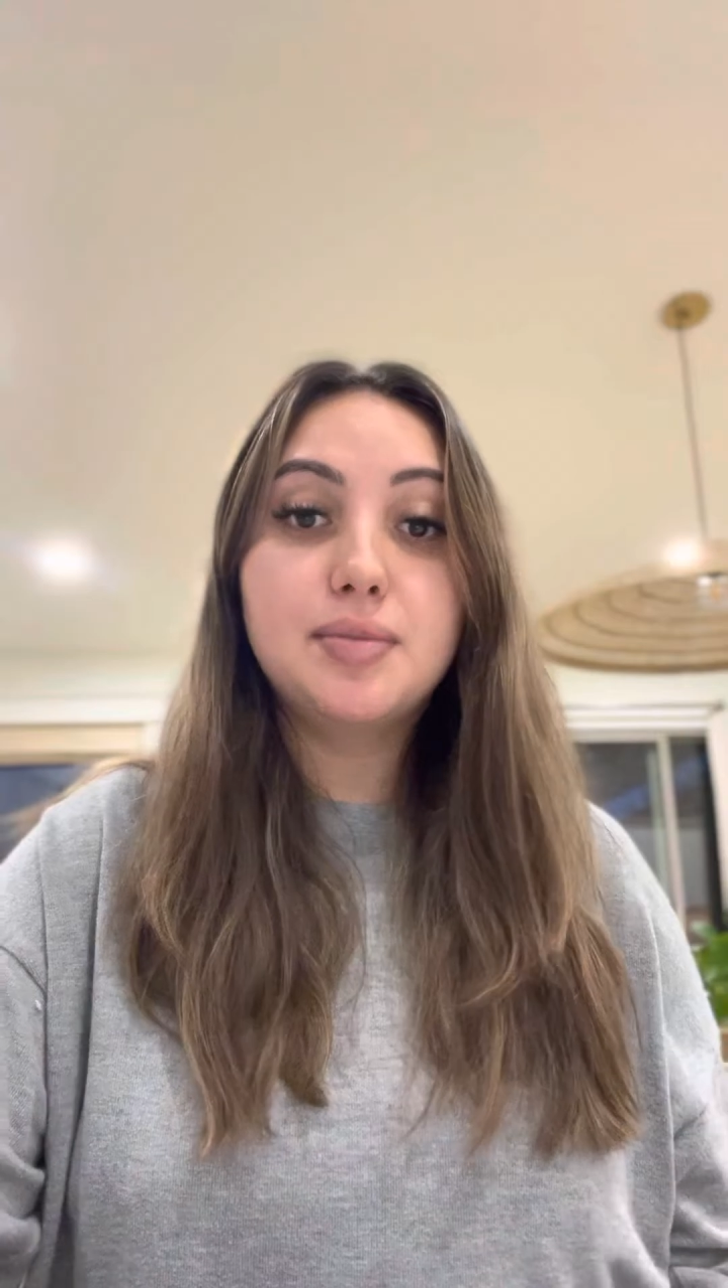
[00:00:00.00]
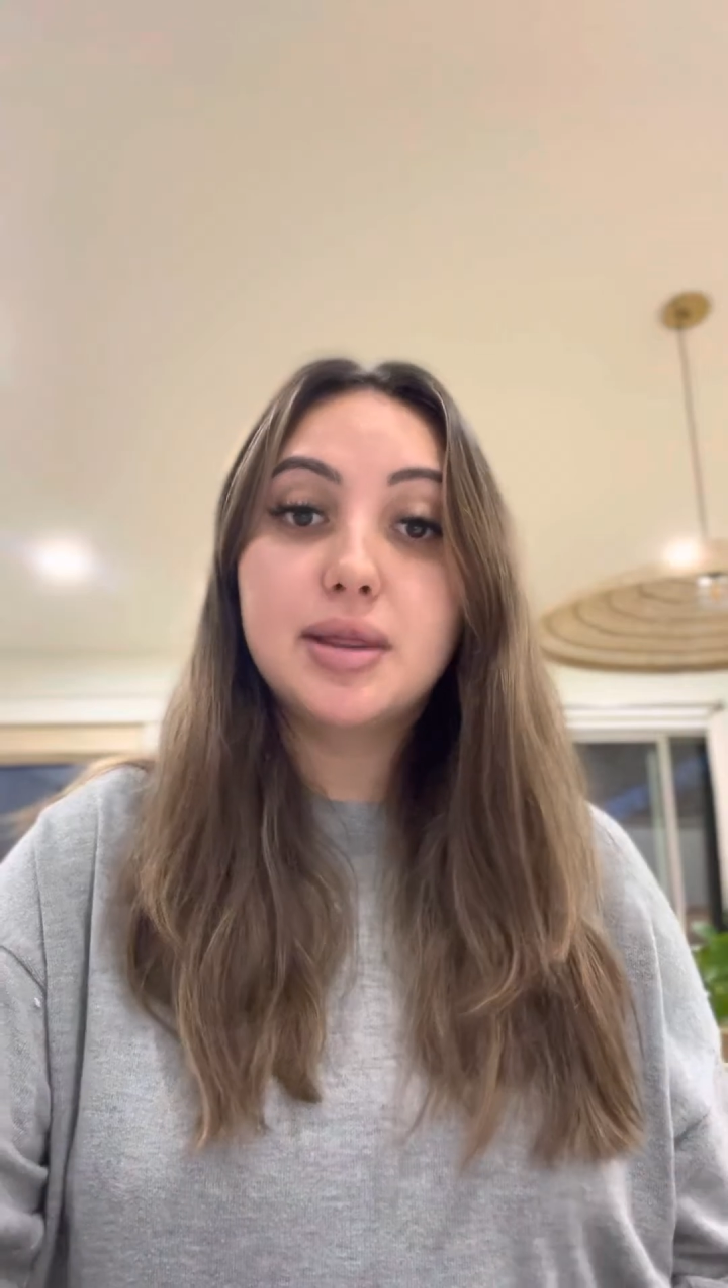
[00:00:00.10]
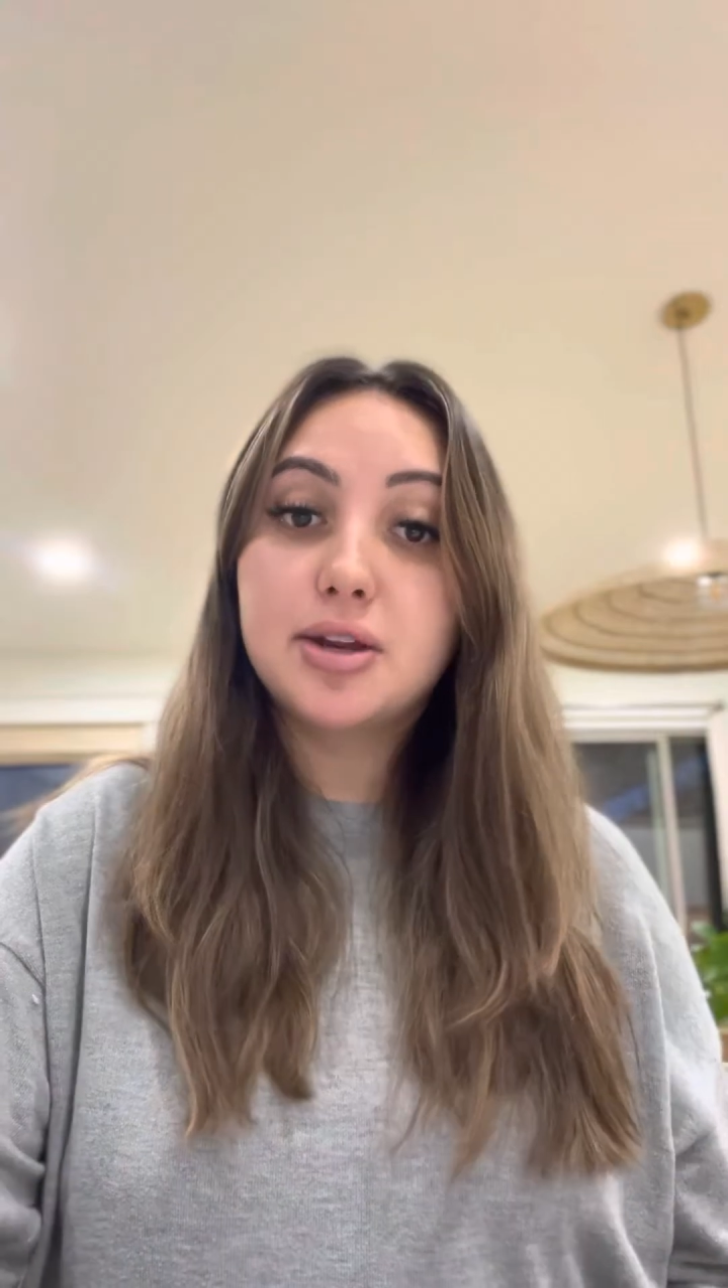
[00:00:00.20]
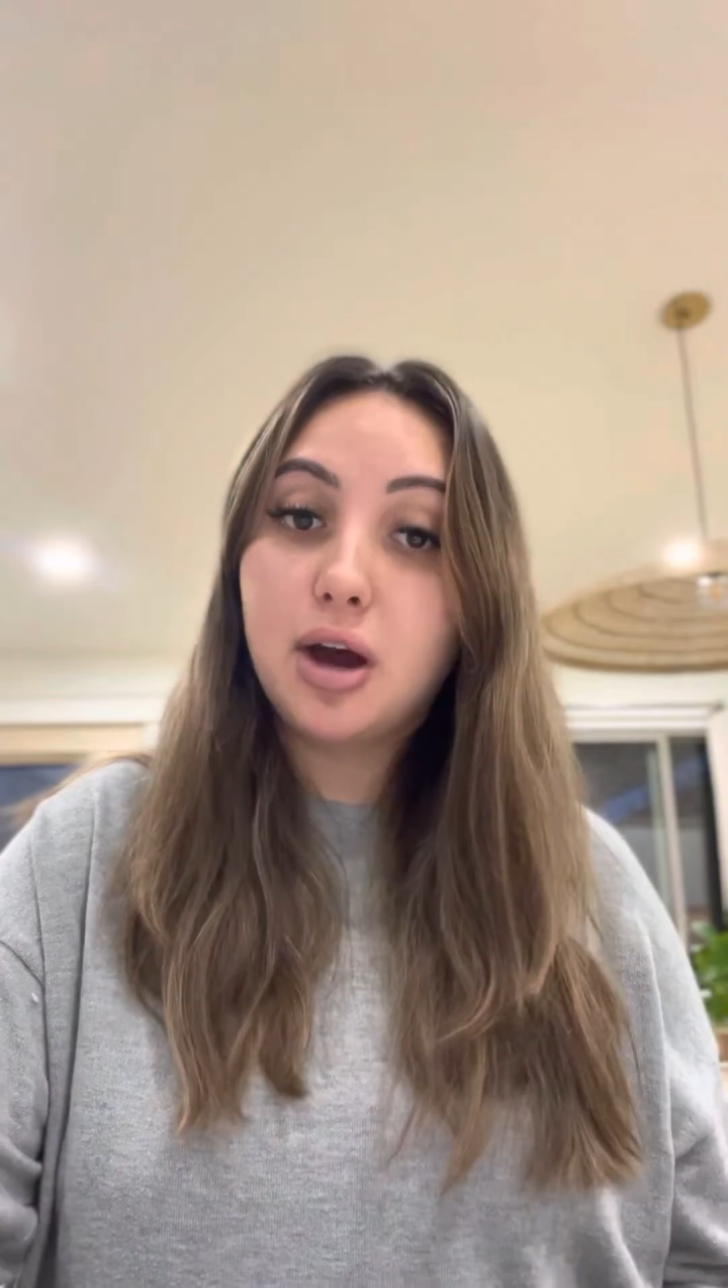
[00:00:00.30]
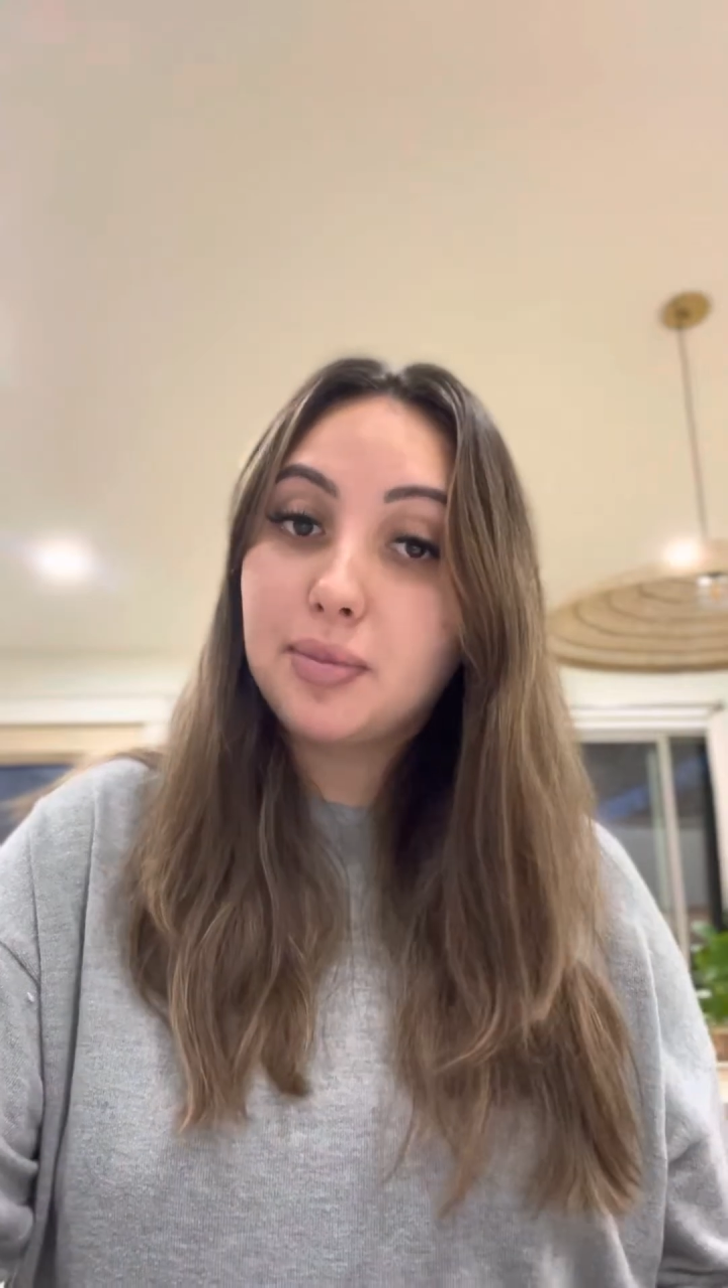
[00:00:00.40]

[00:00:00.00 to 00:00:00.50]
the top